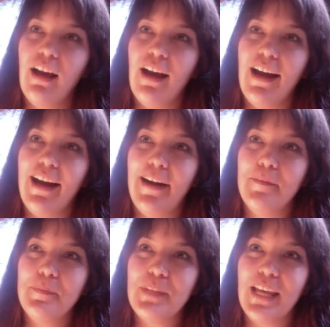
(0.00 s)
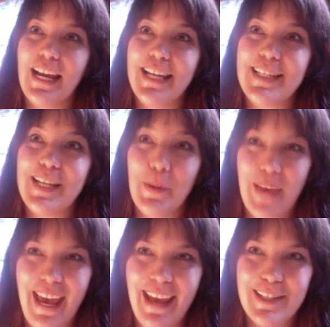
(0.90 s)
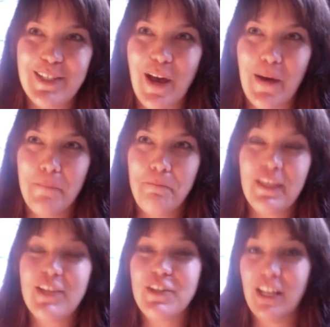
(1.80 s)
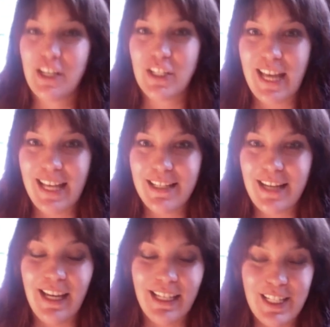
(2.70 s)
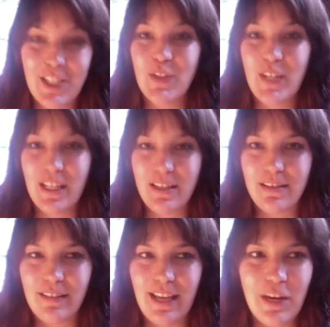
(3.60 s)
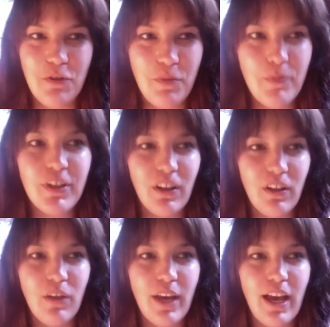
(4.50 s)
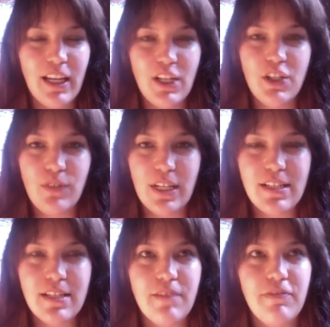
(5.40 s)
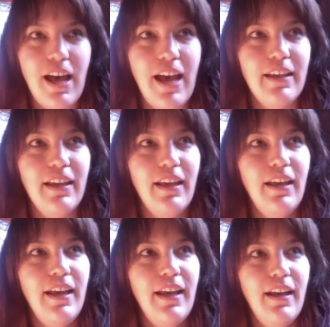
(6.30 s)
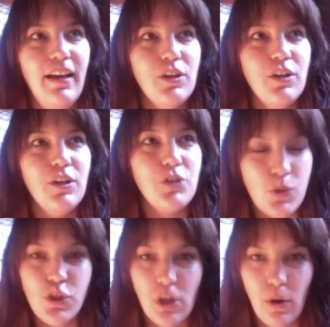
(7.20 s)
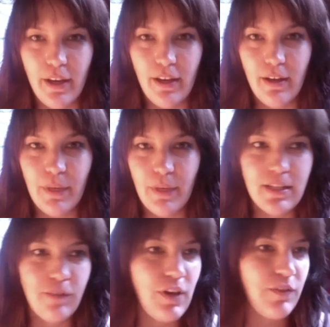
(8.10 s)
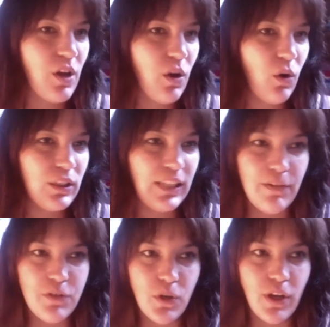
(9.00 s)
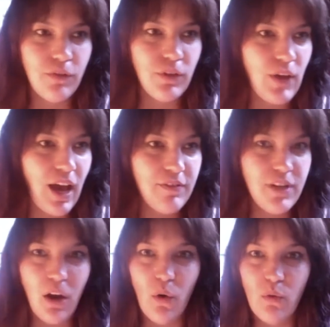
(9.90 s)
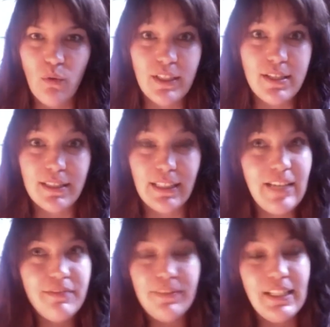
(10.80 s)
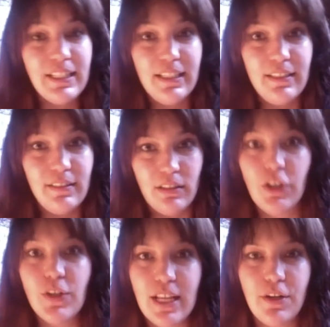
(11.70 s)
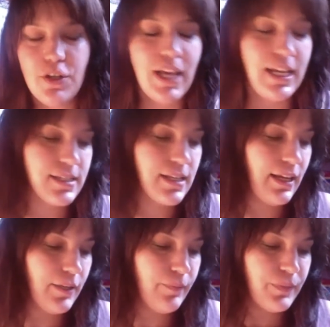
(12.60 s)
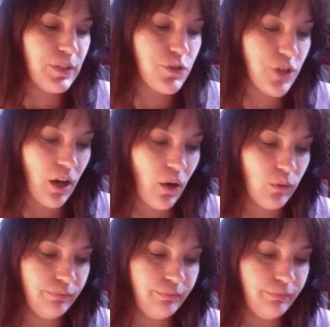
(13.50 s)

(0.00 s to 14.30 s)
Uh, and I said, okay, so here's another test. I can do this. And I remember the only way I can do this is if I choose joy because if you have no life joy if you have no will to live you don't stand a chance. So